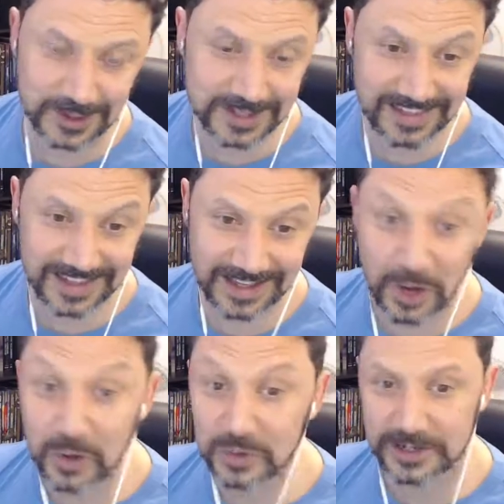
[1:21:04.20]
and see,
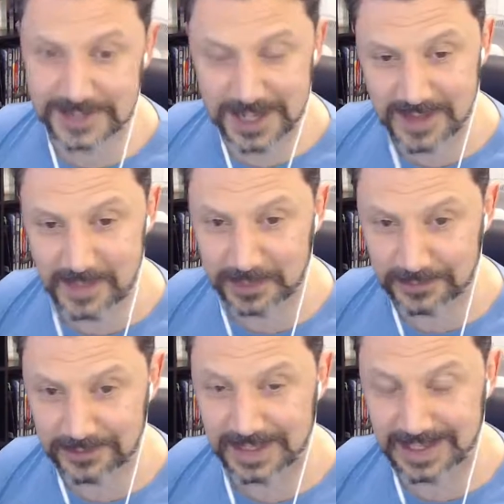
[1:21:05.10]
oh, here's how they built
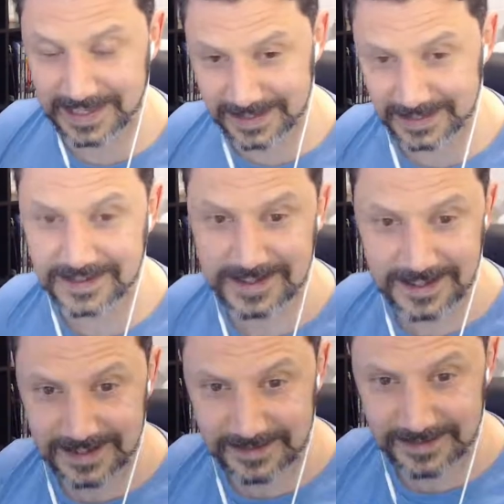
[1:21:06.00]
them in
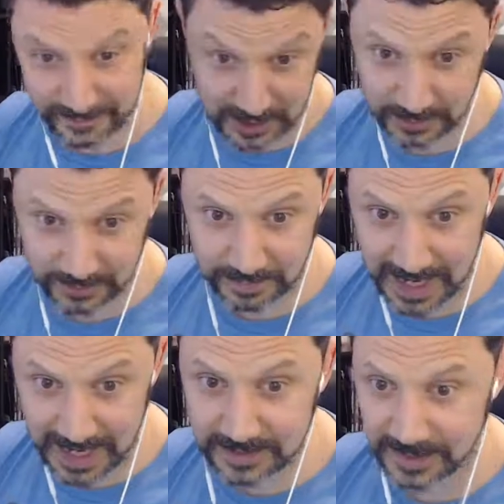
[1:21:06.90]
you know,
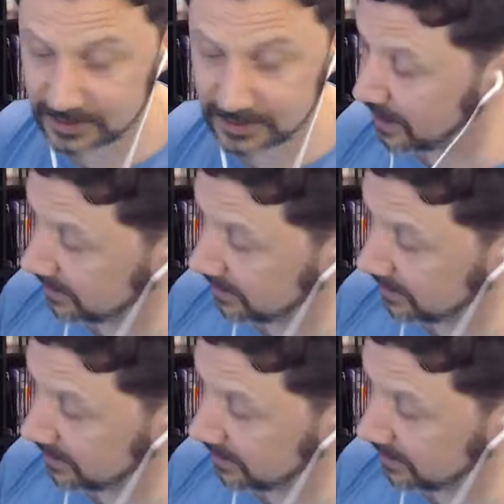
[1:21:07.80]
Pathfinder, and